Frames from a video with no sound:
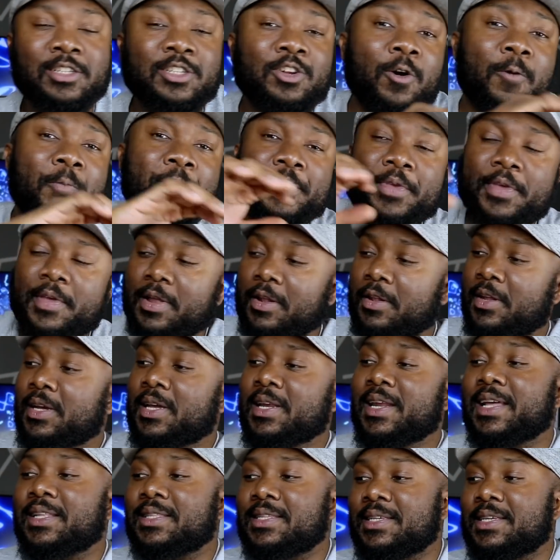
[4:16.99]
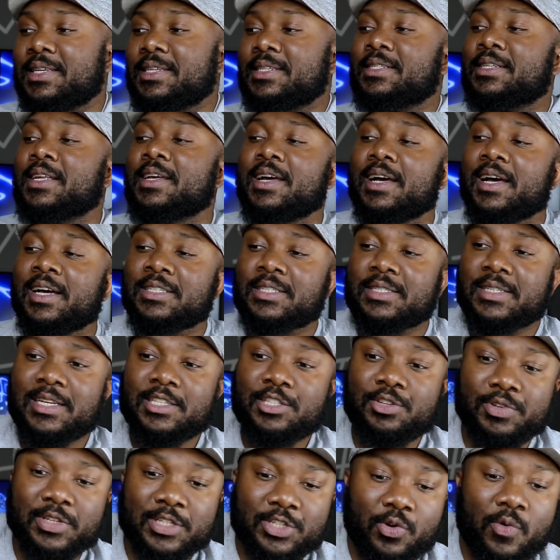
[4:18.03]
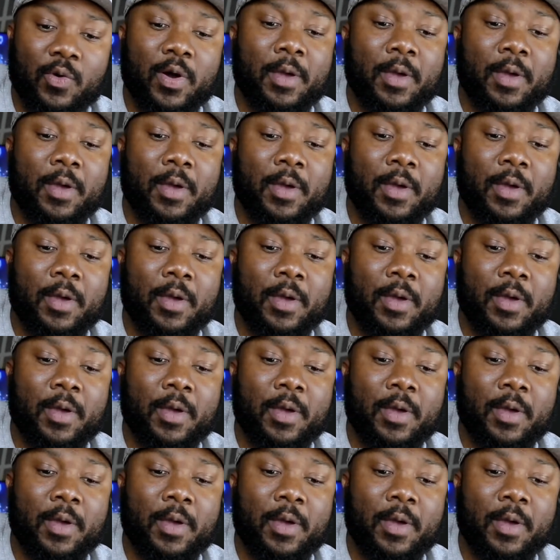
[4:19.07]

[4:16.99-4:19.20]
So looking at these accessories,